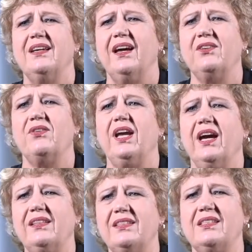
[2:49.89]
and
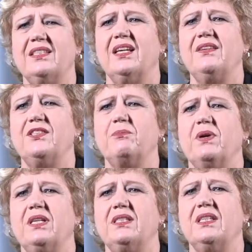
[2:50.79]
created safe
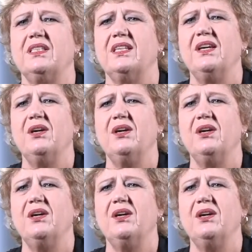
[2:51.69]
spaces